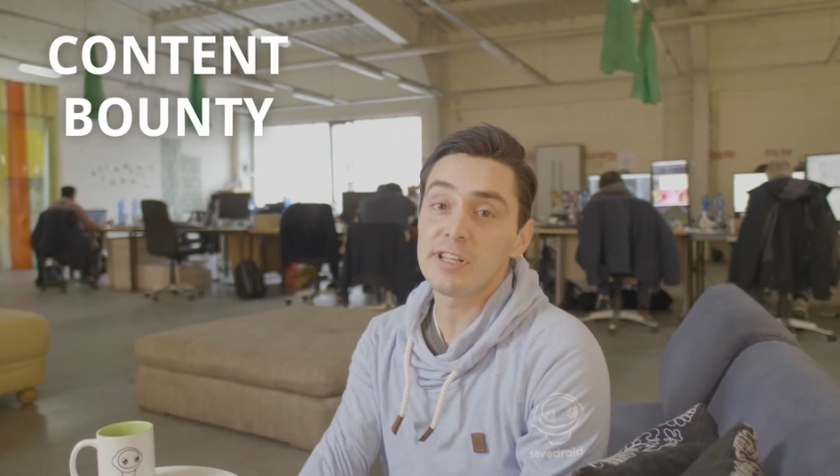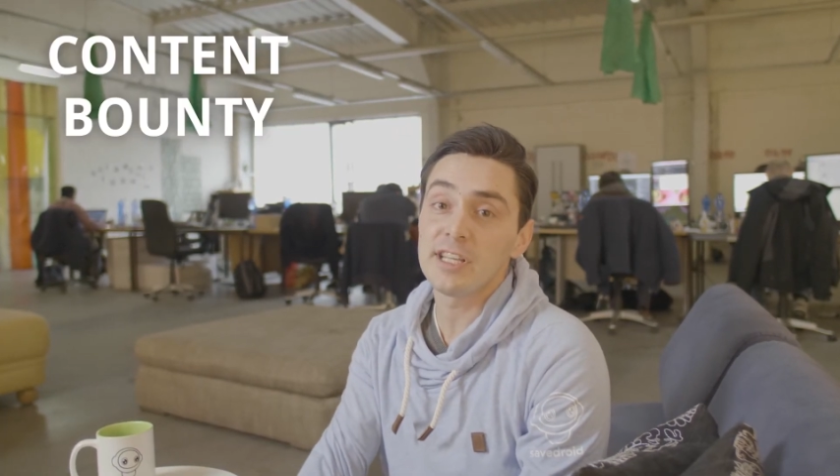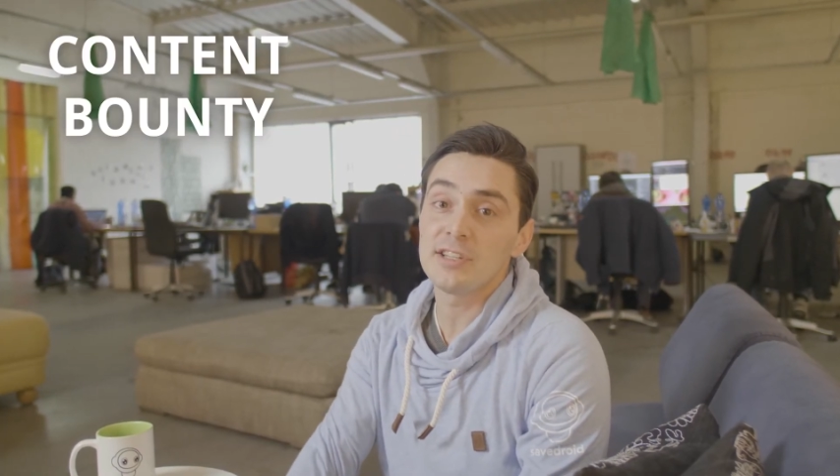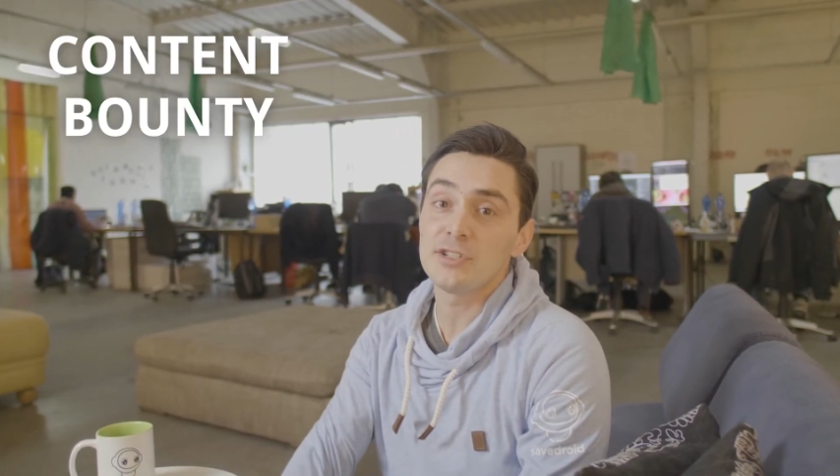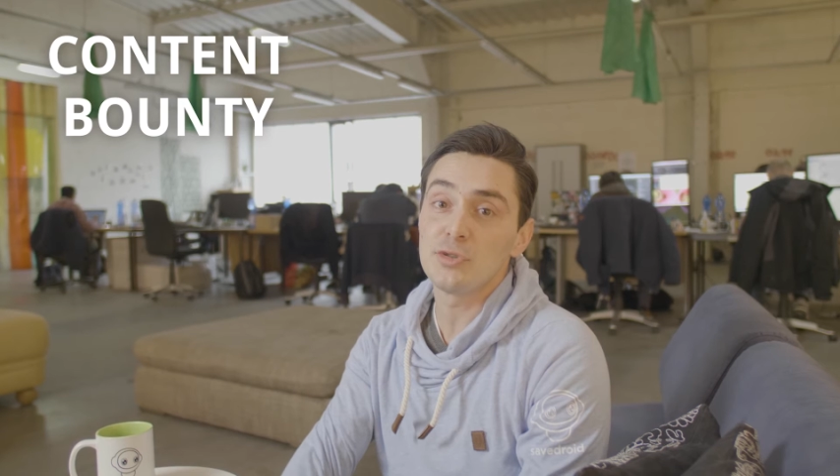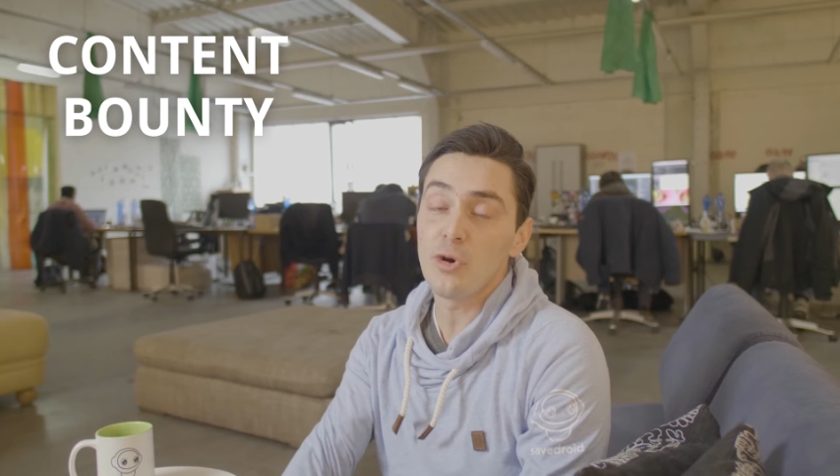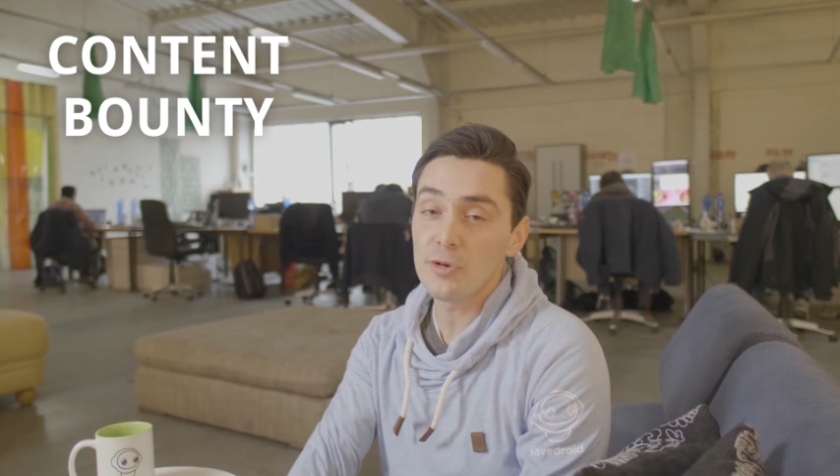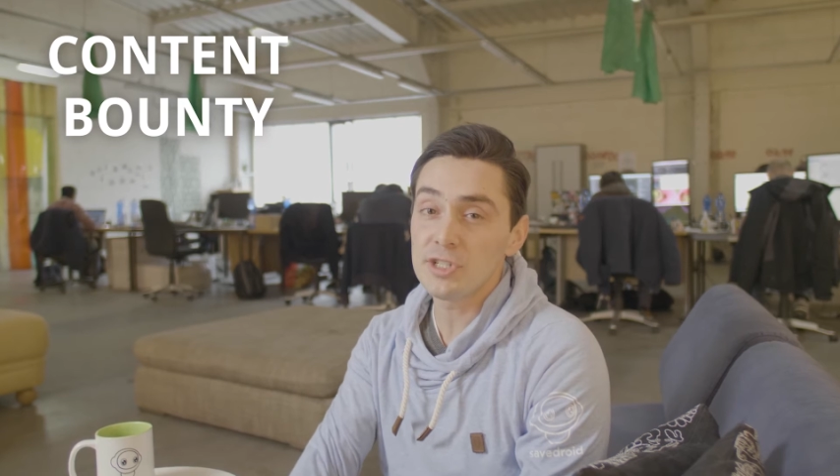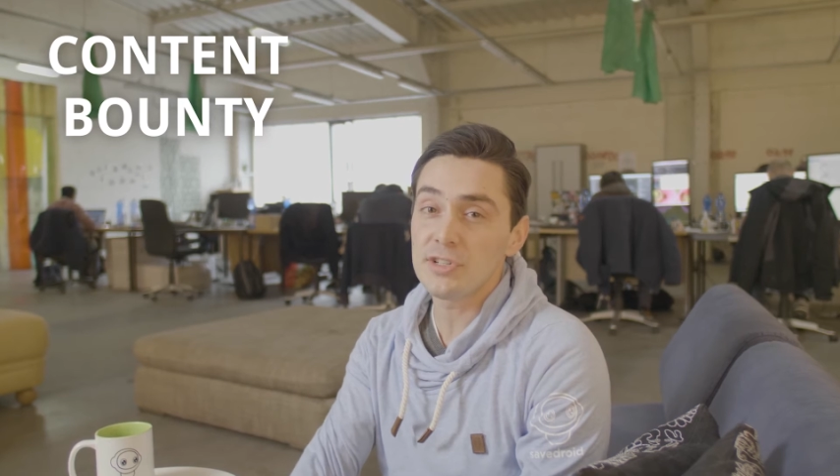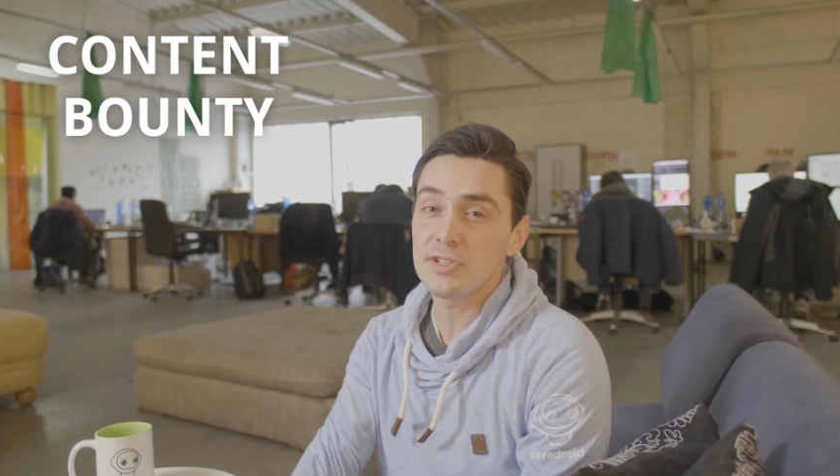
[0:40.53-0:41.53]
link to your
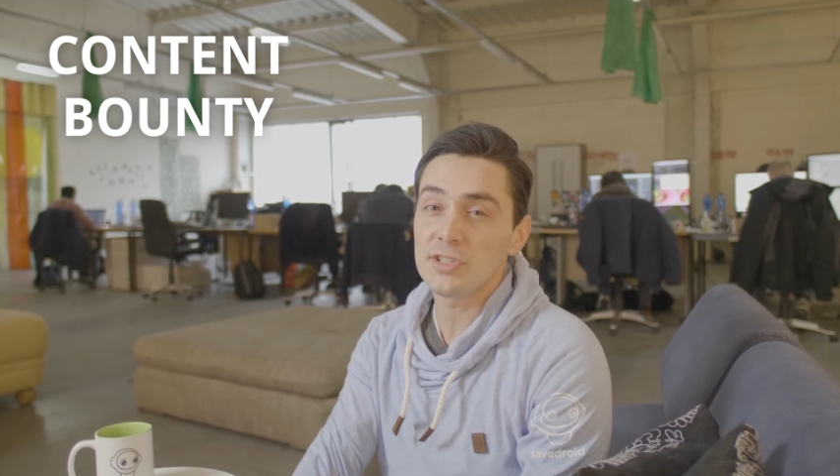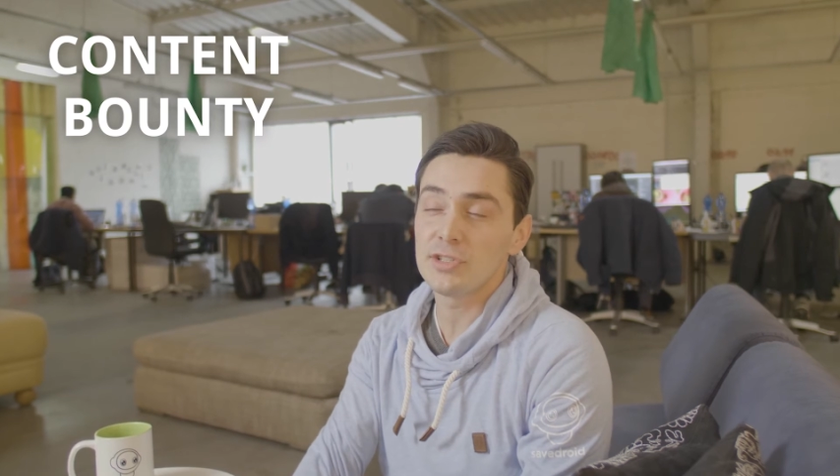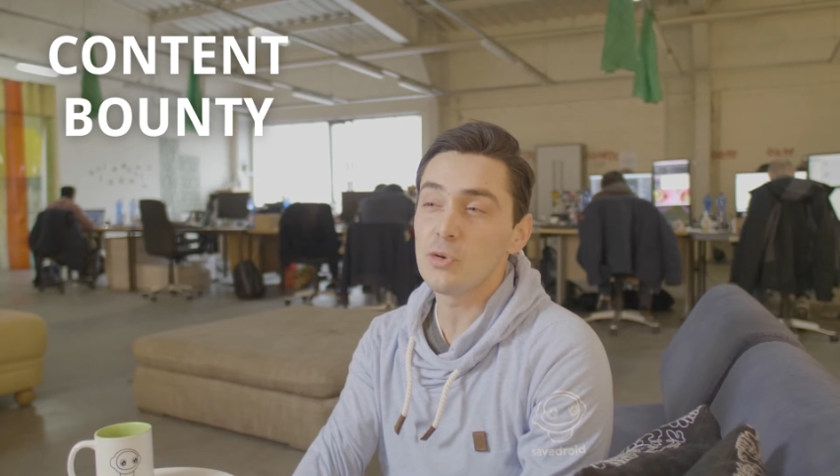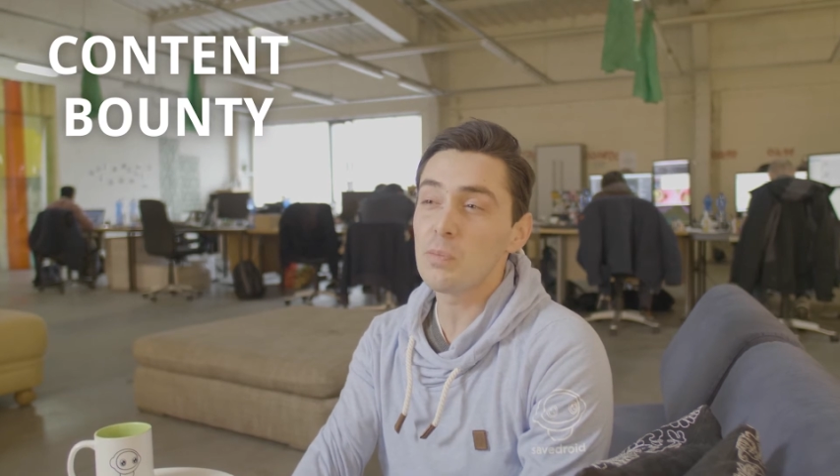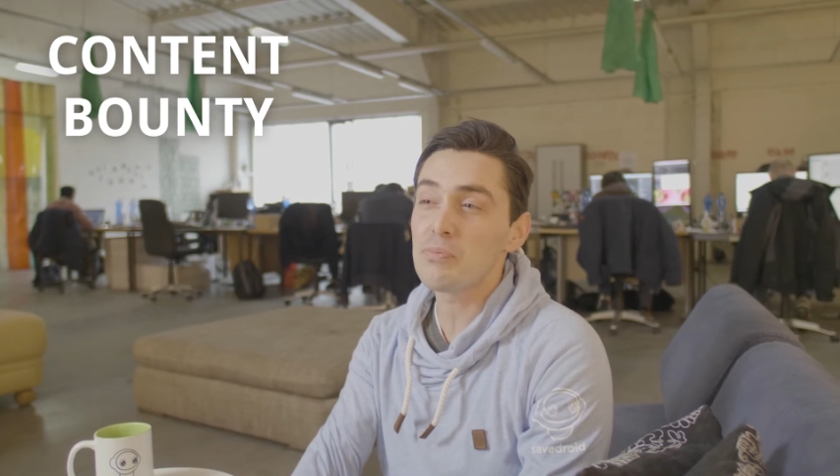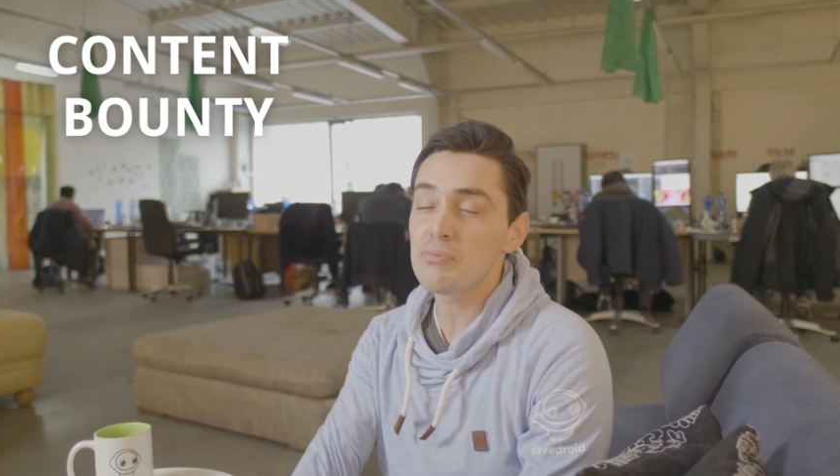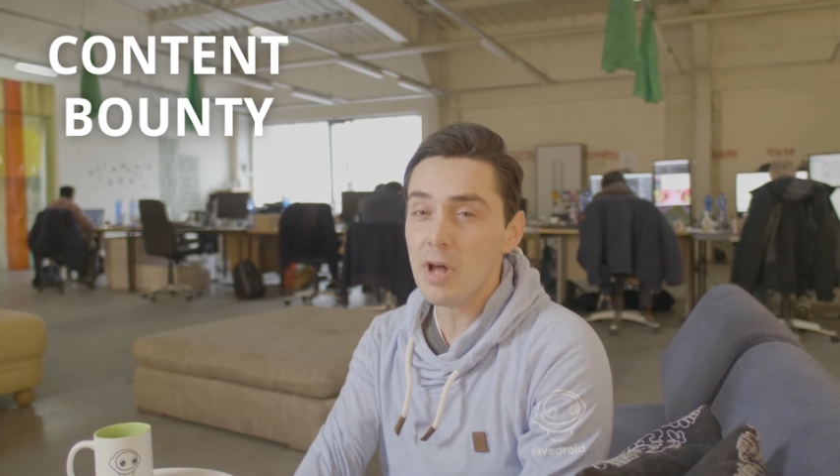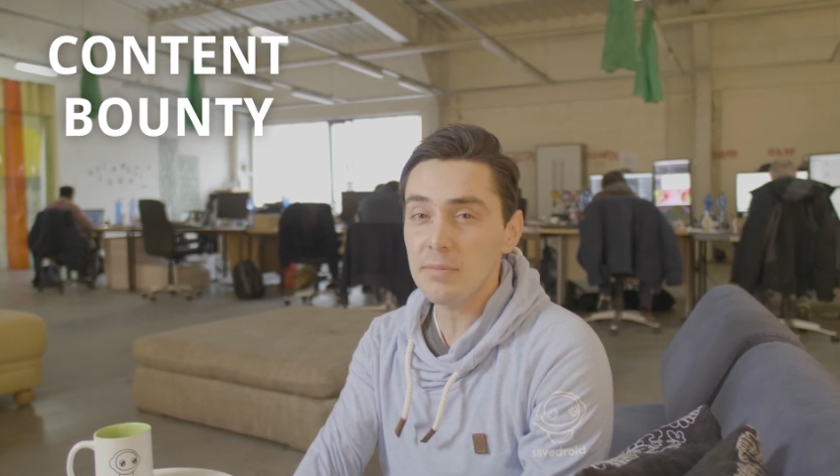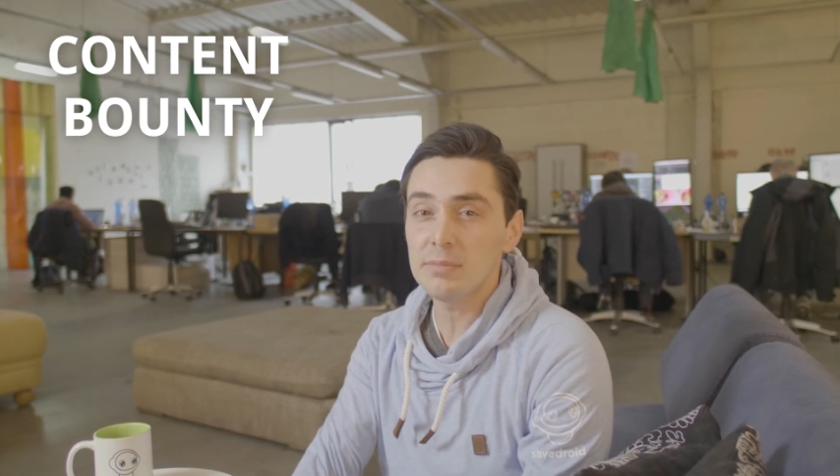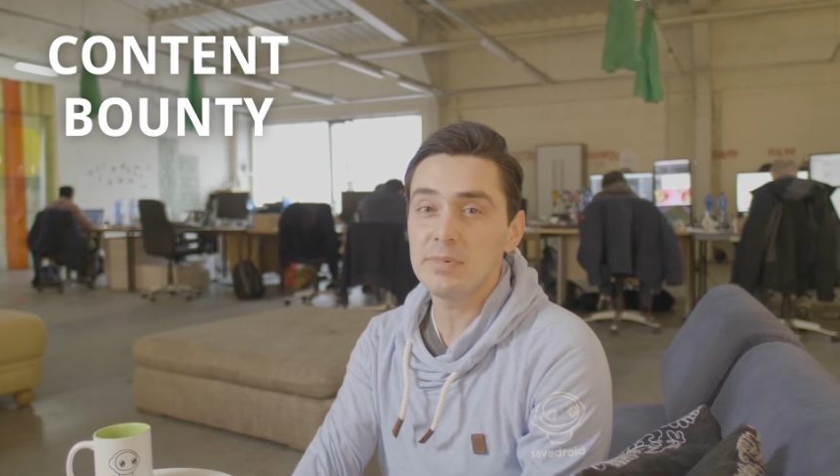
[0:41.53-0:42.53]
audience, you'll
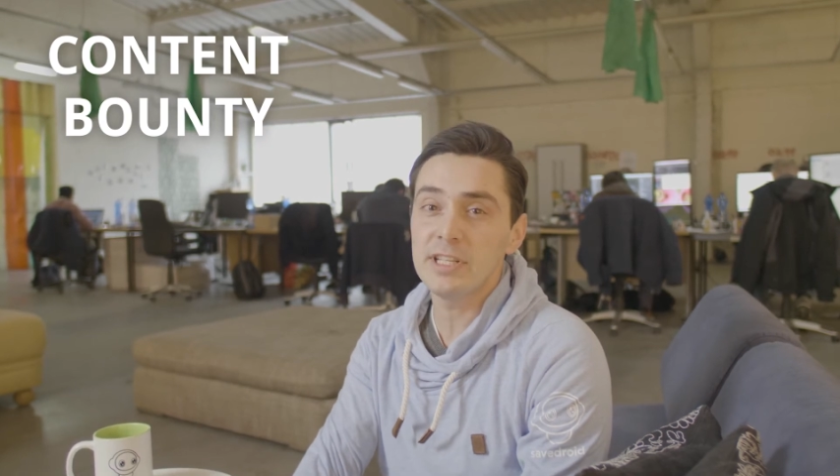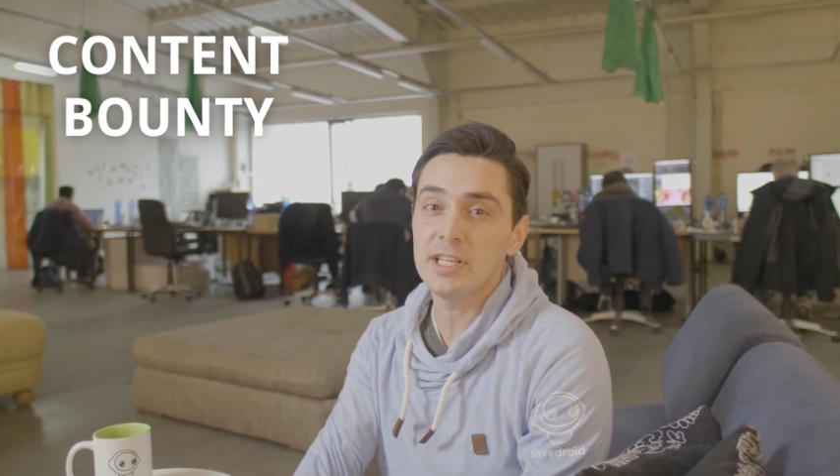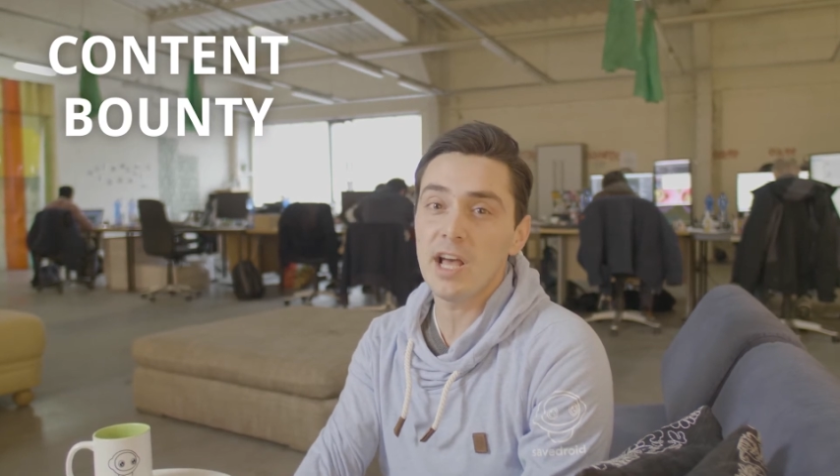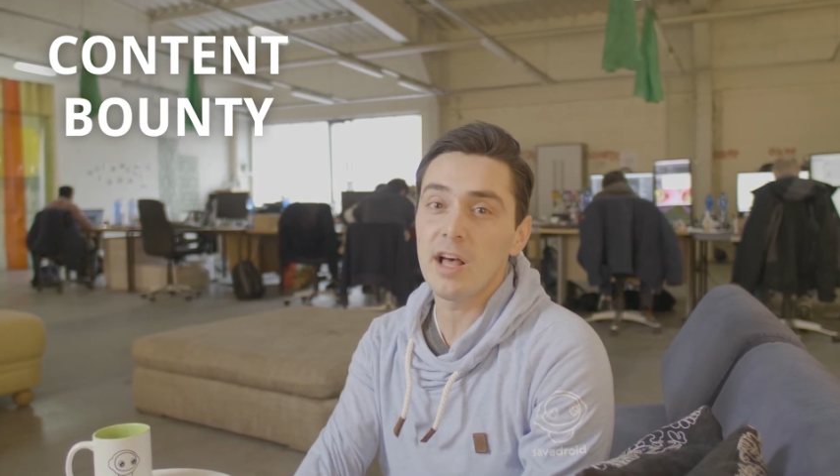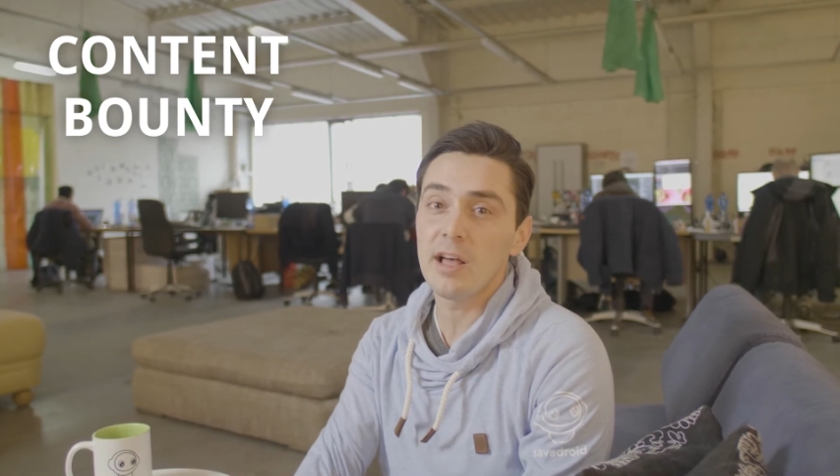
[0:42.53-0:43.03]
probably